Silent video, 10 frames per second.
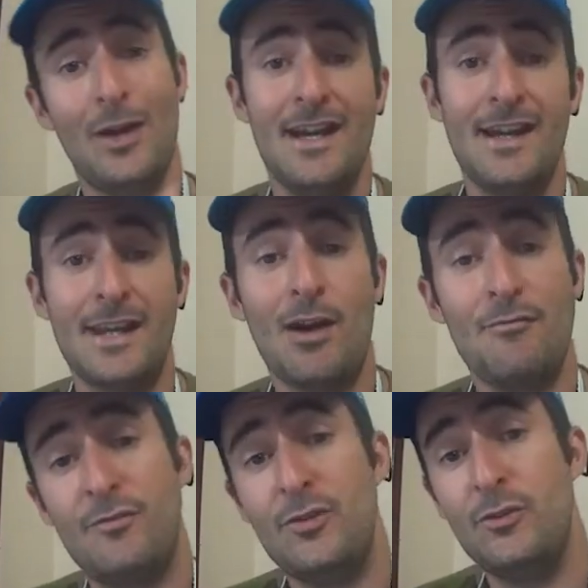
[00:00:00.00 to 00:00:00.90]
Now I've
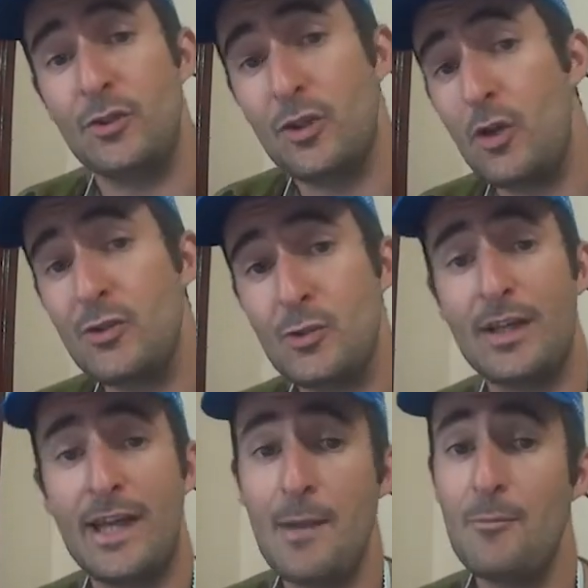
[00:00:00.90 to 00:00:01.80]
reviewed the contour
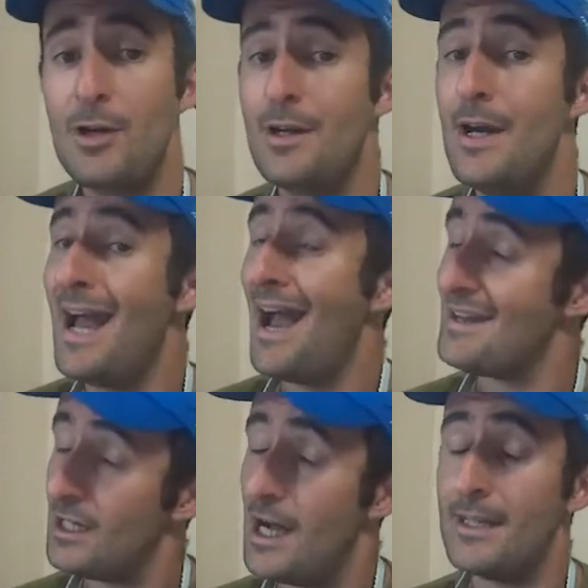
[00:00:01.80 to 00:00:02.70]
camera and I
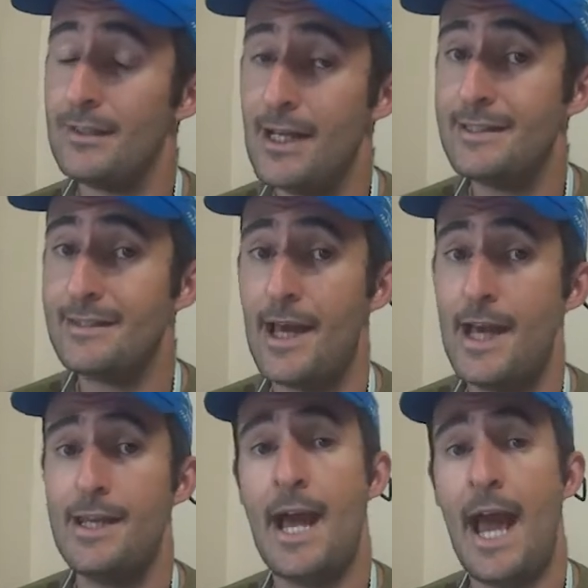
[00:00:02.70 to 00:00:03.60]
kind of like that,
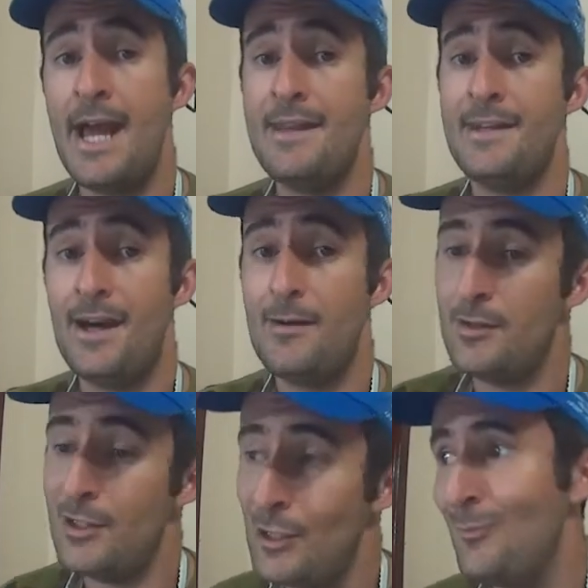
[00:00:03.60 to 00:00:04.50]
and you
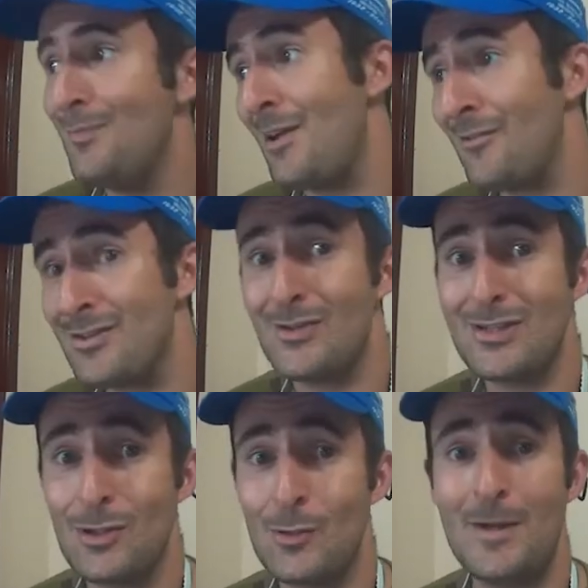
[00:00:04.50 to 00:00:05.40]
know, everyone's always
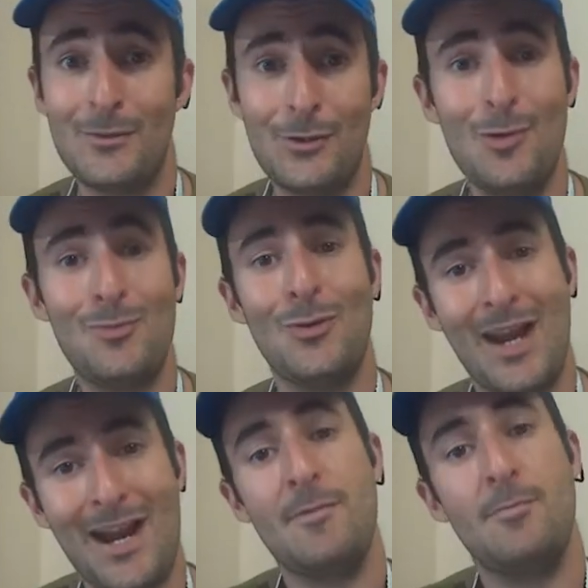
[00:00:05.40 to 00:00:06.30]
talking about the GoPro.
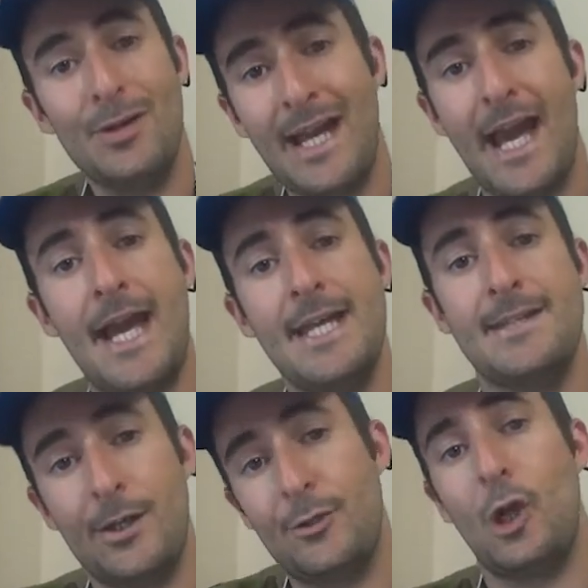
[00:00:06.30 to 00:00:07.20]
Everybody has a
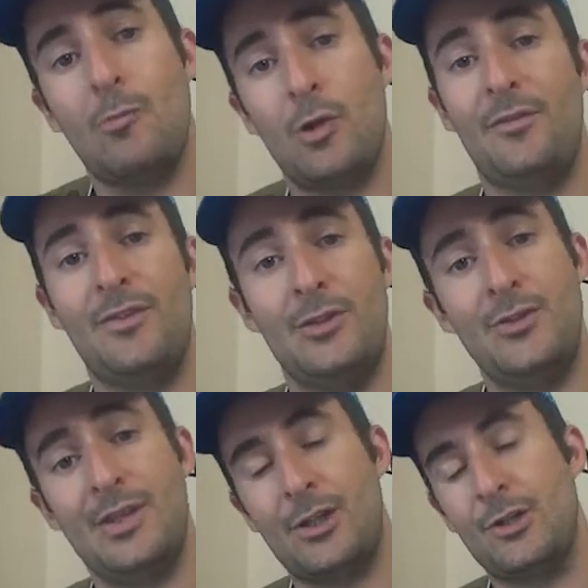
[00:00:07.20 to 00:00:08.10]
GoPro if they're using
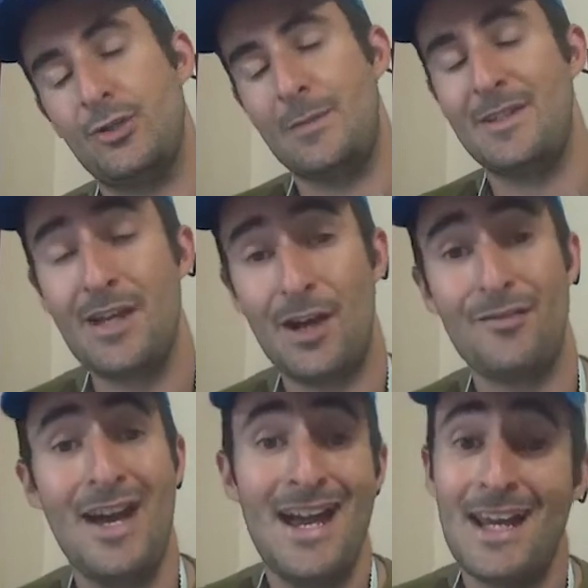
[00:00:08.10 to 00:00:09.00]
extreme stuff.
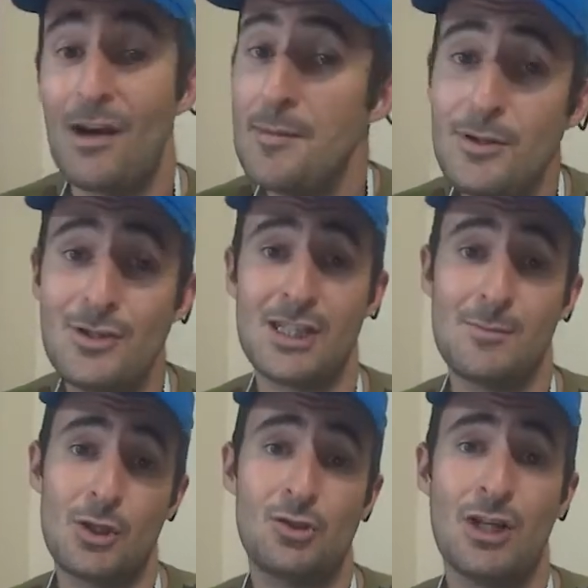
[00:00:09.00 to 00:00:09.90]
Now I've been using some
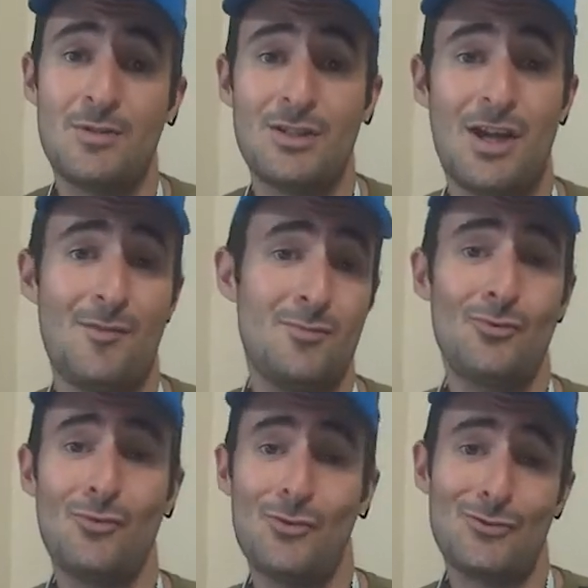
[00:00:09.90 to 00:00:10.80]
extreme stuff, I've been doing
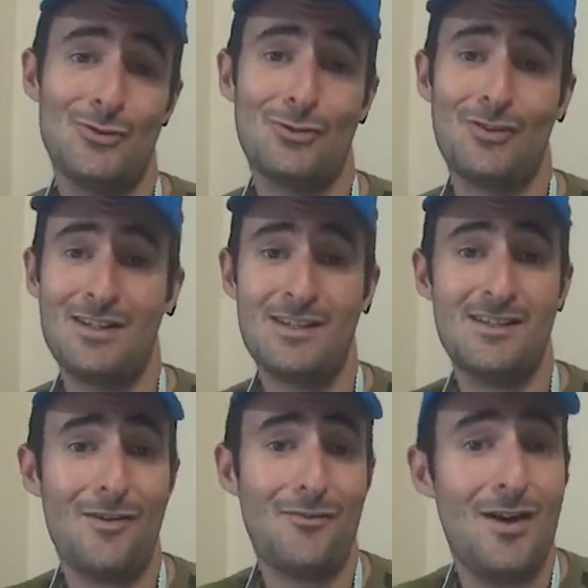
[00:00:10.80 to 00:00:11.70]
all sorts of crazy
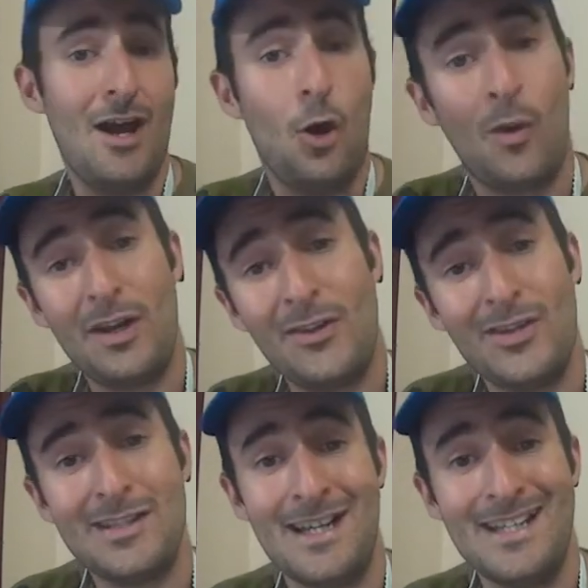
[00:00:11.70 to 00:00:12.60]
stuff. One of the things
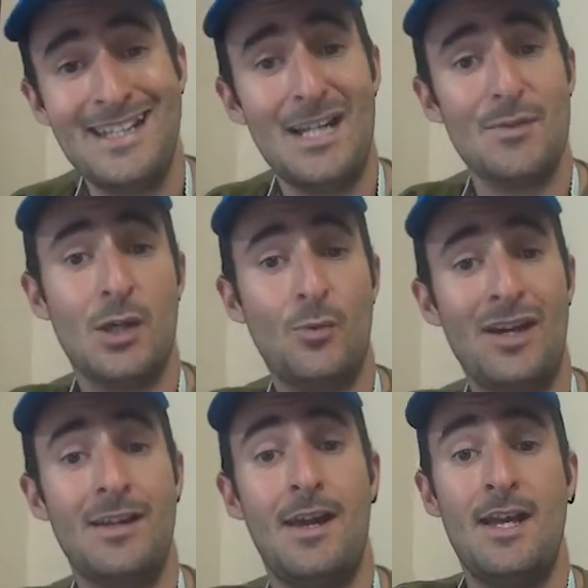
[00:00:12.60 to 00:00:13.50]
that I did was I went
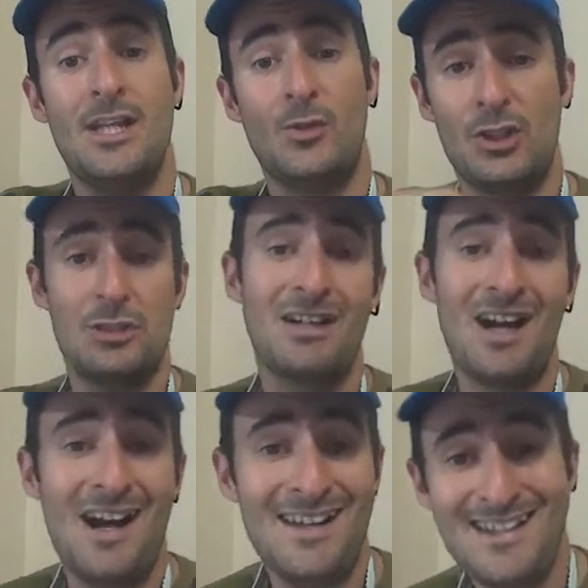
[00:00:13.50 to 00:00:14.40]
to a
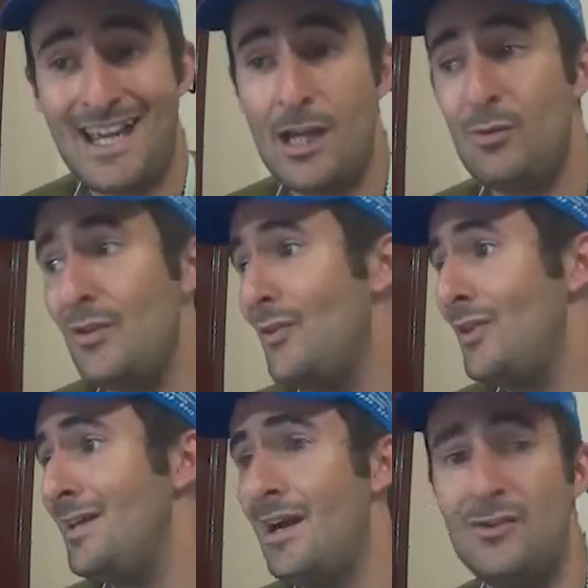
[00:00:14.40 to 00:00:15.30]
Gymkhana day with
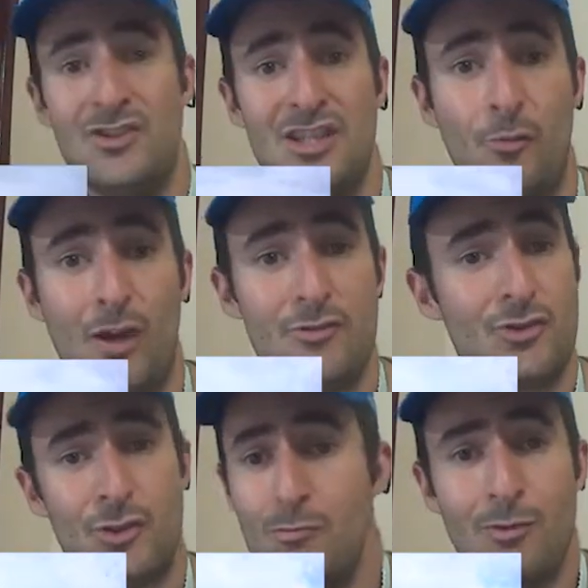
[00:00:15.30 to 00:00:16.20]
the New South Wales
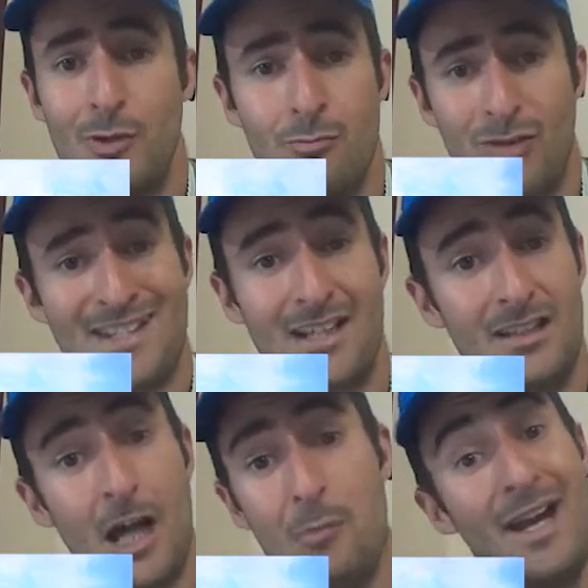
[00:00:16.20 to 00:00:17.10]
Subaru Impreza
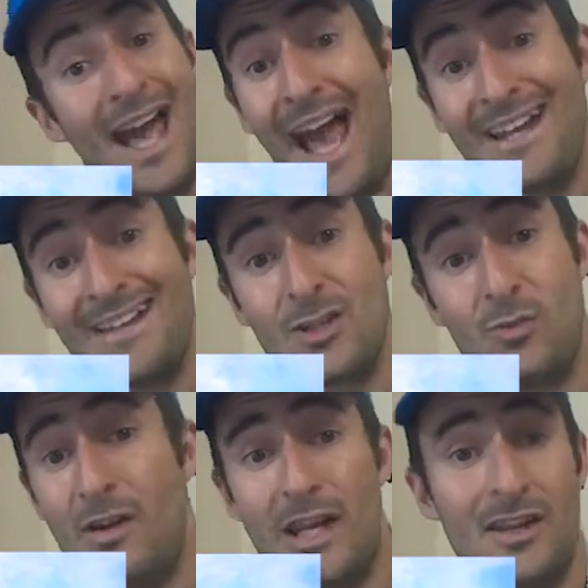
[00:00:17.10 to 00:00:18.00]
Club, and guess
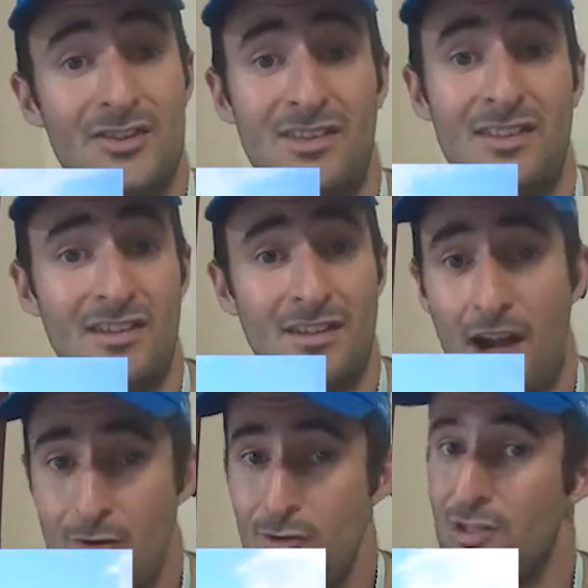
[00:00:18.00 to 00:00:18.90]
what? I got to sit in the car
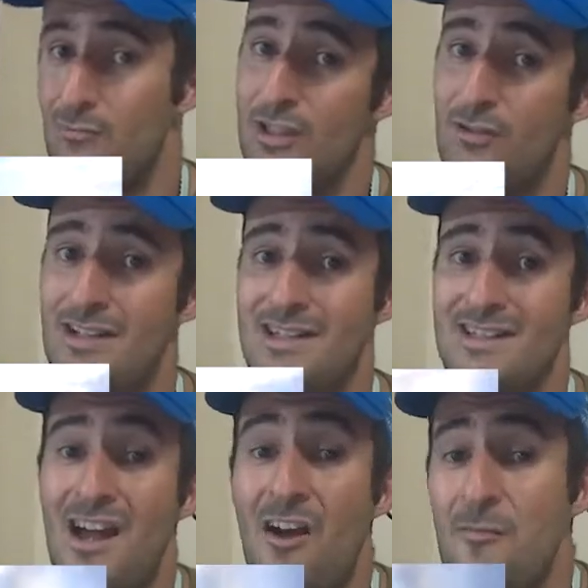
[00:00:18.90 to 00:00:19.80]
and do some really crazy
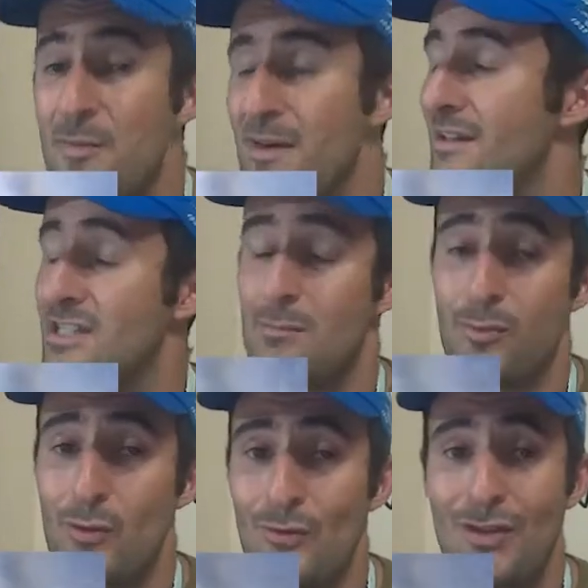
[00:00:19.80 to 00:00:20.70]
stuff, but to
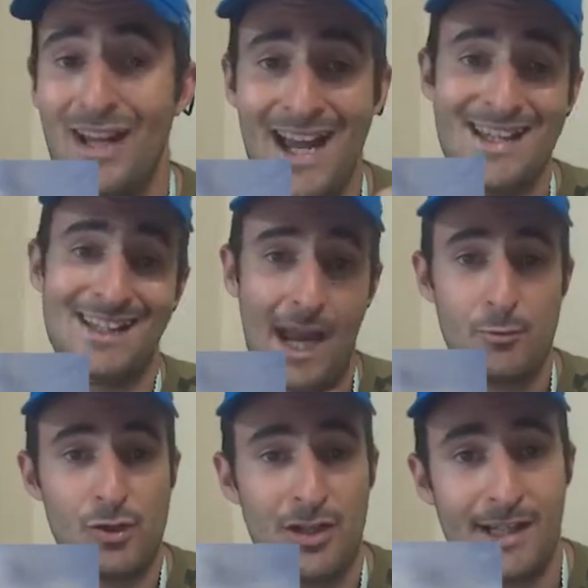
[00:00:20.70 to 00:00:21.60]
prove it, I had to capture
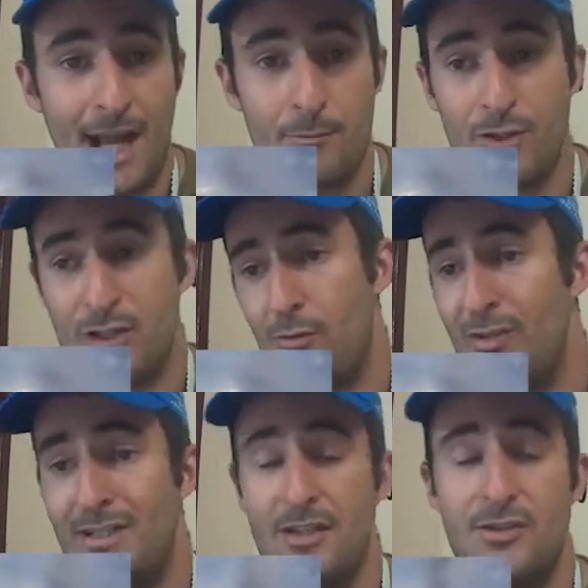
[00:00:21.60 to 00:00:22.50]
on a camera. So I reached
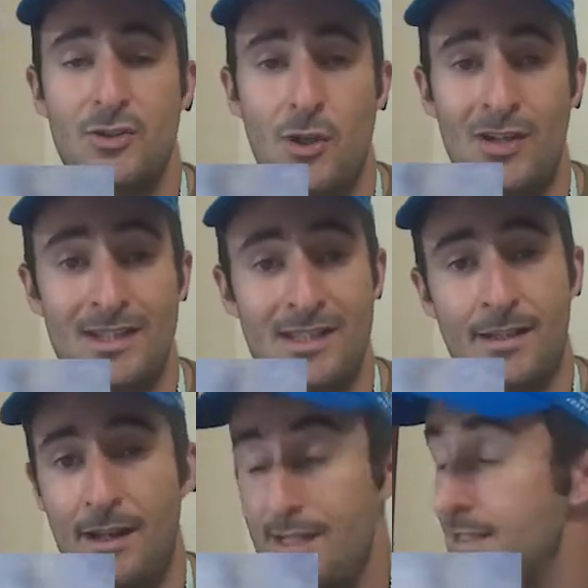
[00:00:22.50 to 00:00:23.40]
out to Sony, I said,
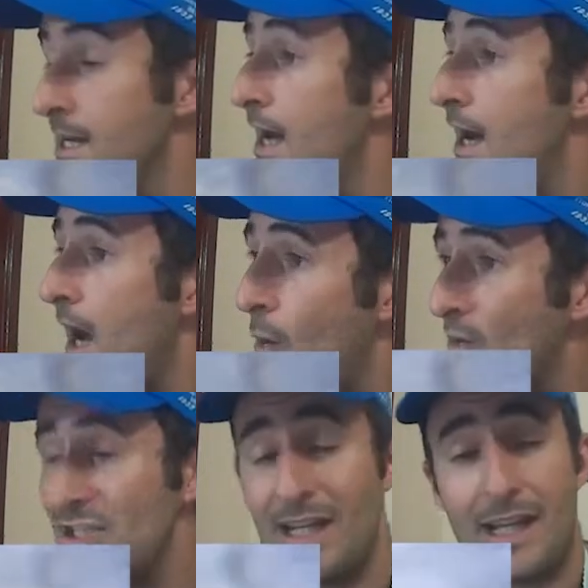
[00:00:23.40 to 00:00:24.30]
guys, I want to
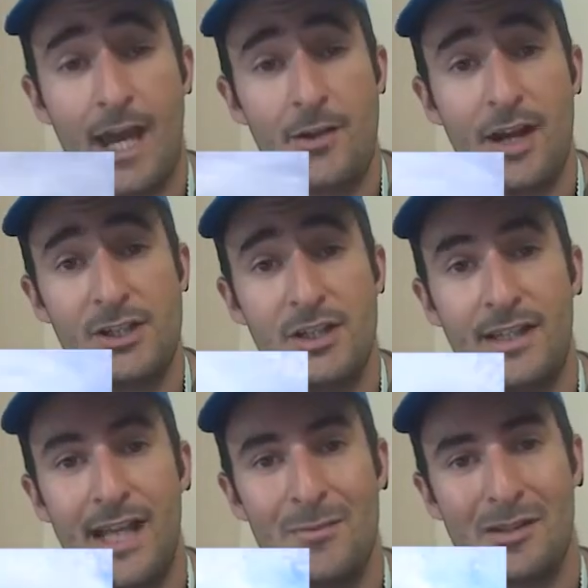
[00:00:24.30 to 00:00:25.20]
check out your action
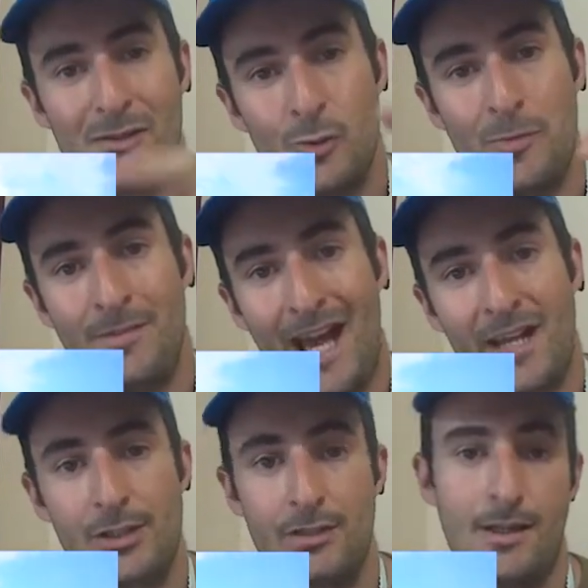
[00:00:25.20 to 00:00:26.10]
cam because I'm going to do a bit of
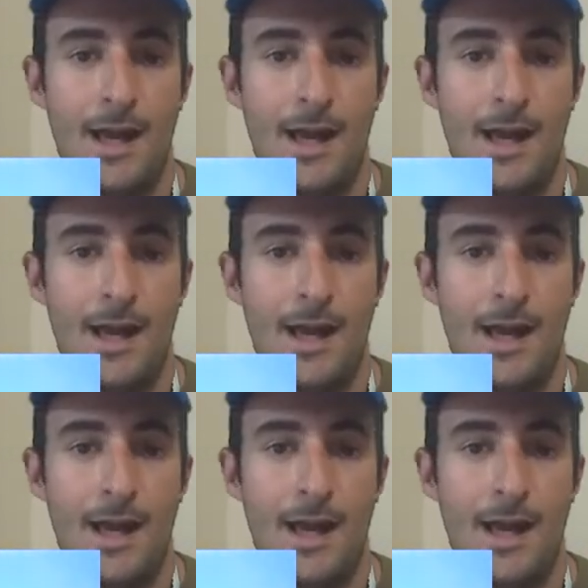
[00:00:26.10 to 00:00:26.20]
action.